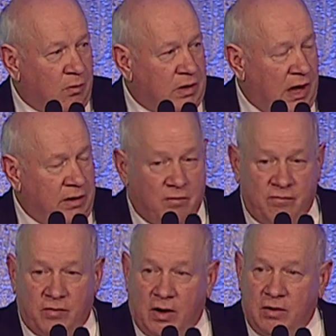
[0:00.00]
kind of
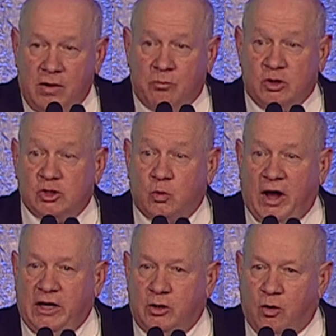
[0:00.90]

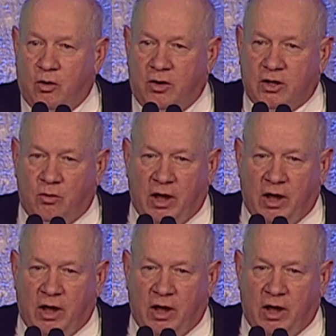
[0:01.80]
persuaded her to go